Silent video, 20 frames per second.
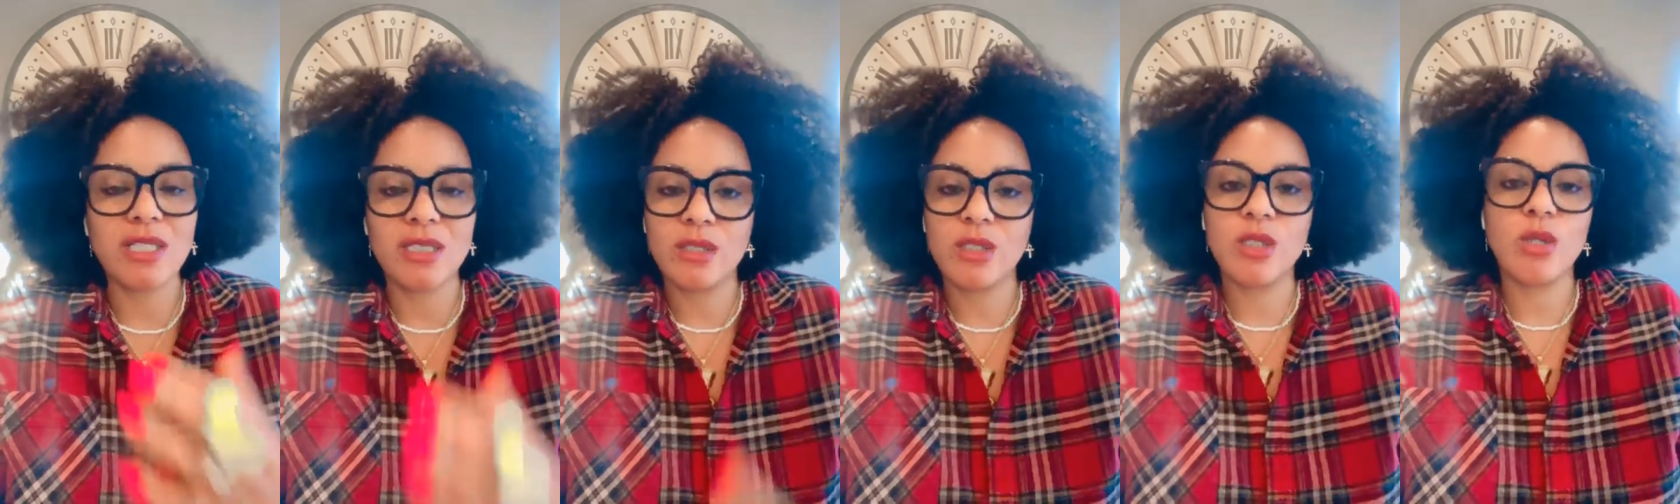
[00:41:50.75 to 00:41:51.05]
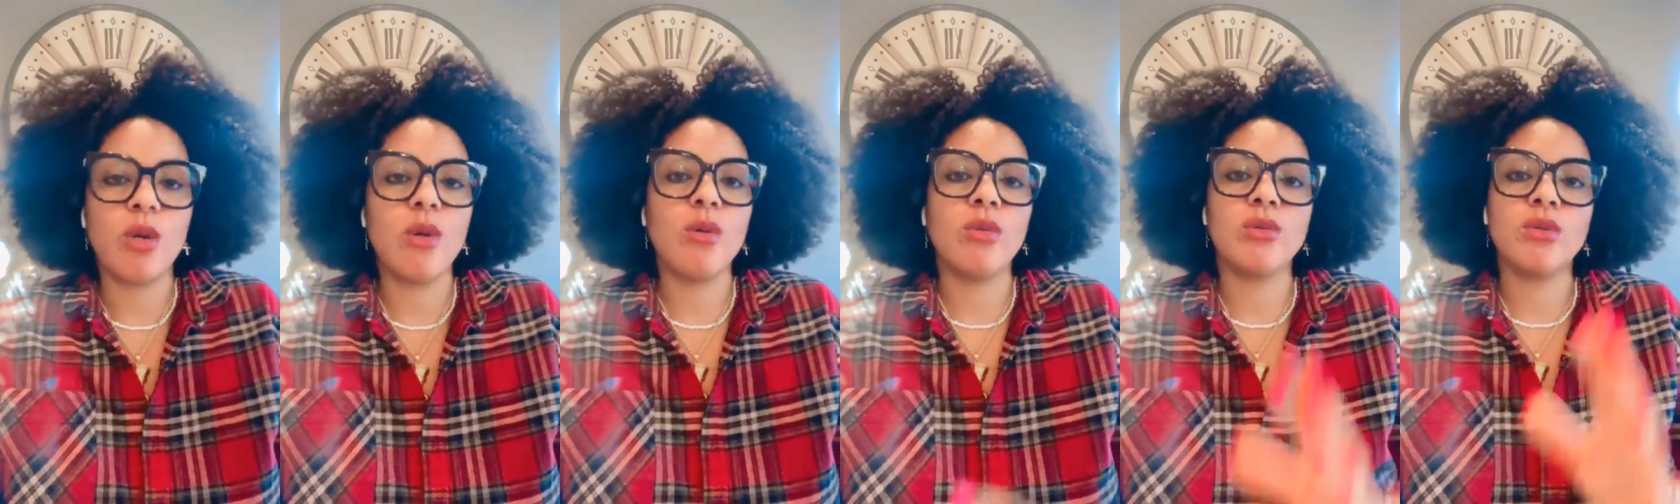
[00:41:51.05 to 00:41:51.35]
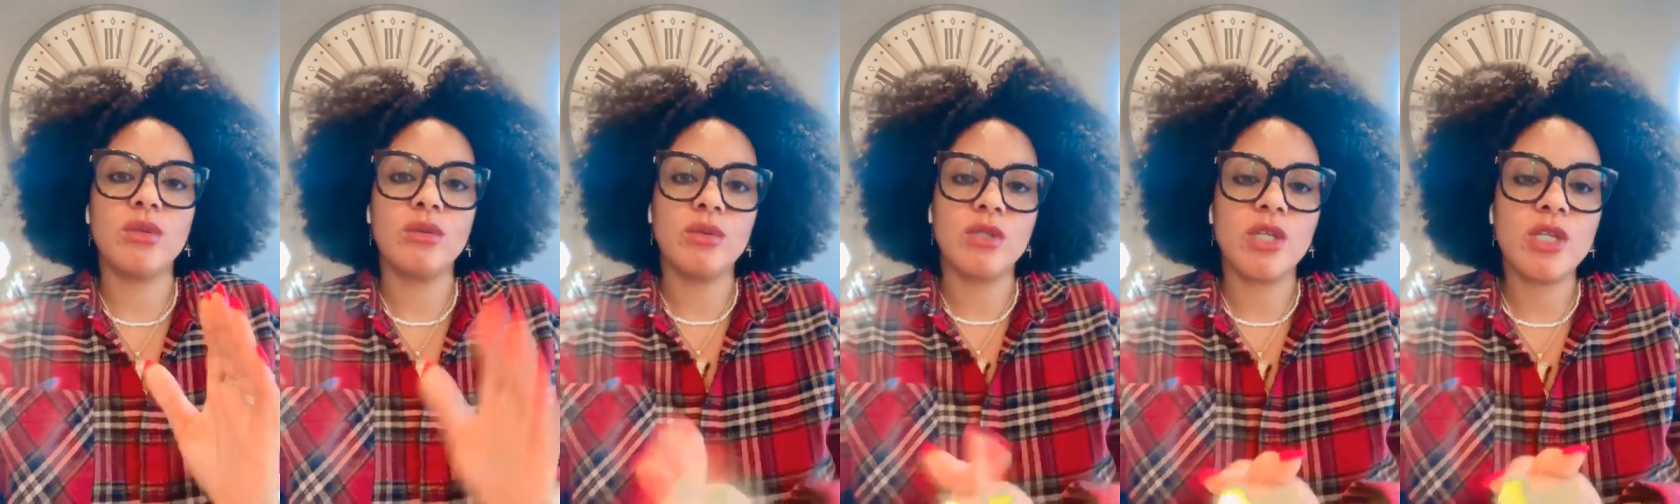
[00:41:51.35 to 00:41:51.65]

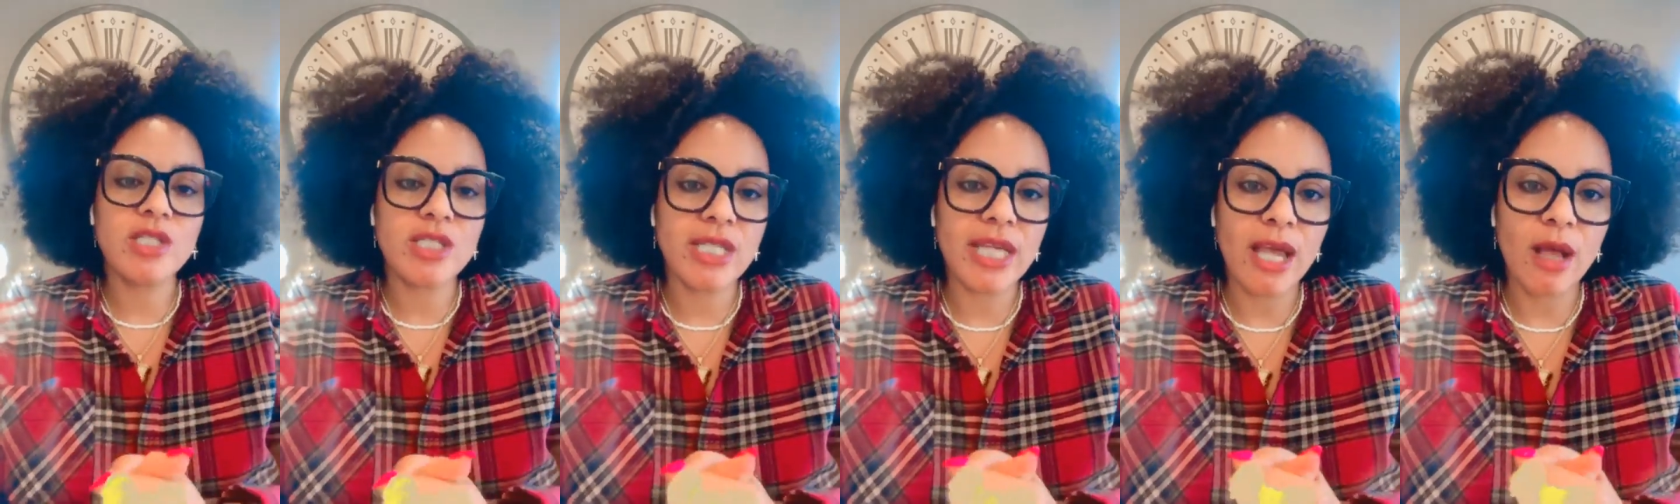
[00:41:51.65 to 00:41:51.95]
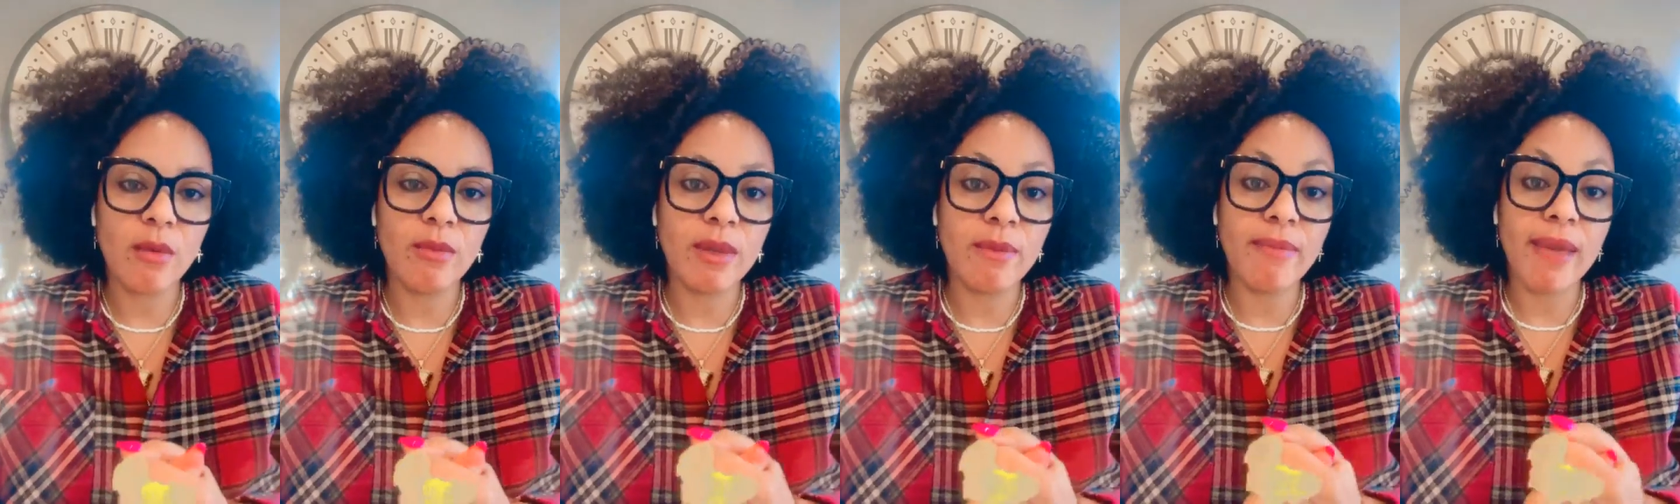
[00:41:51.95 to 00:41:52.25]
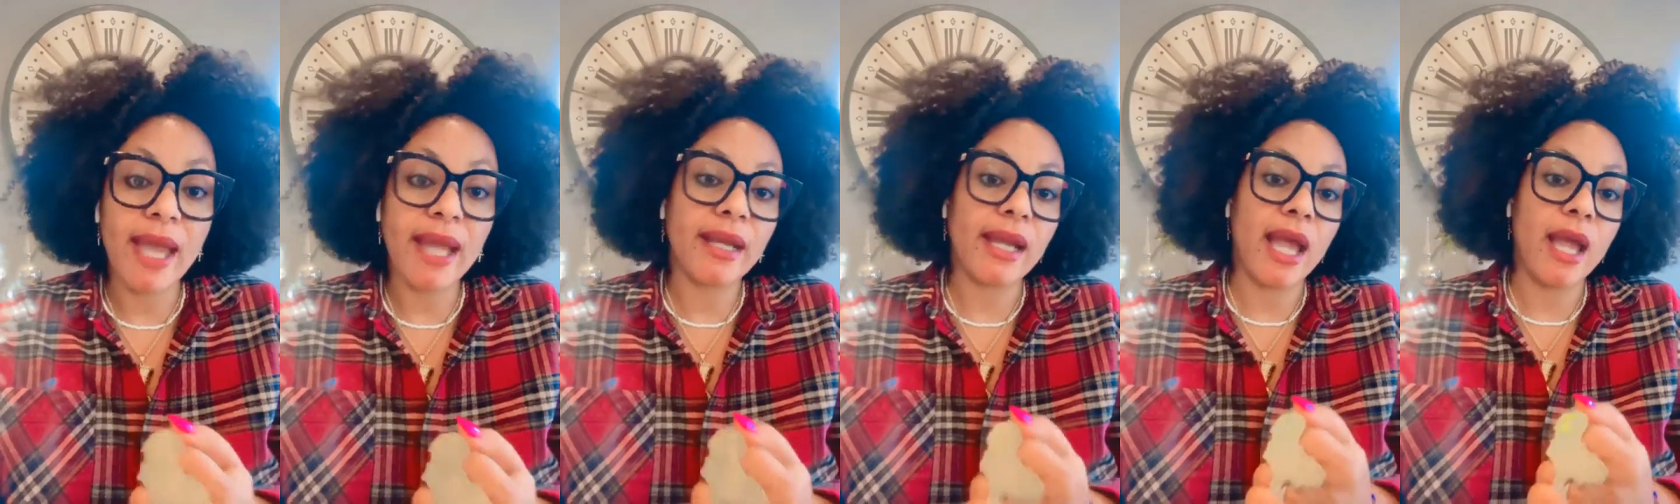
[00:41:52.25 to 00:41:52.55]
So Thursday, I'll be
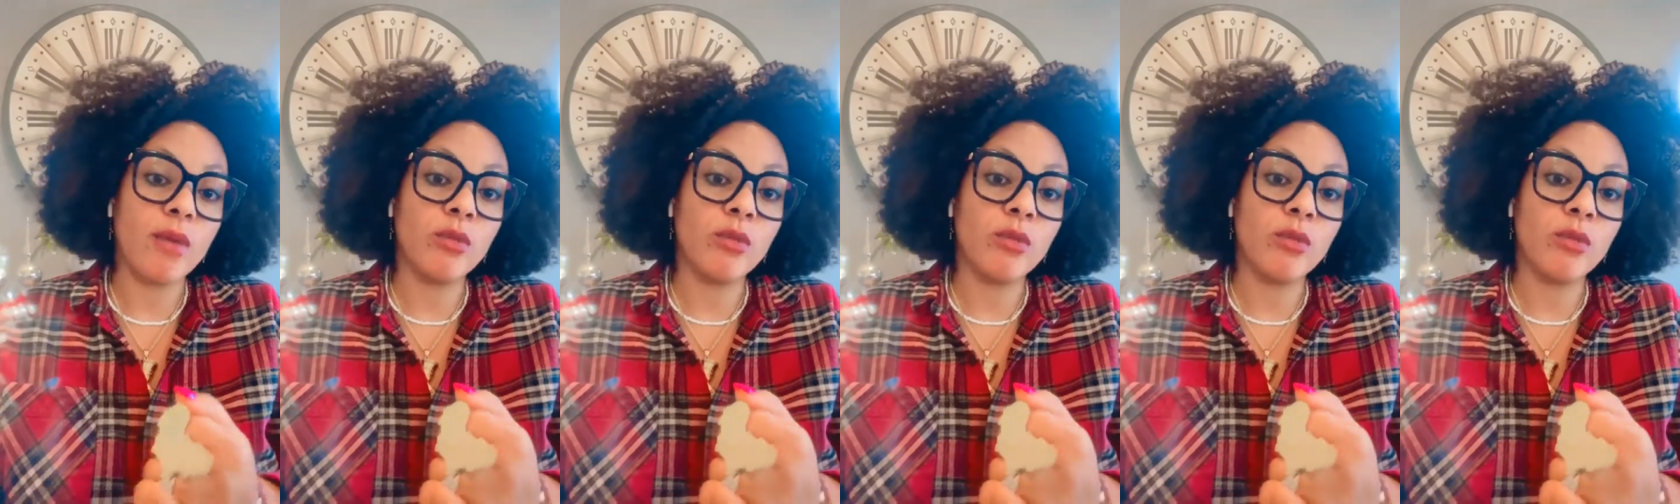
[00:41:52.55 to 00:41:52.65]
back.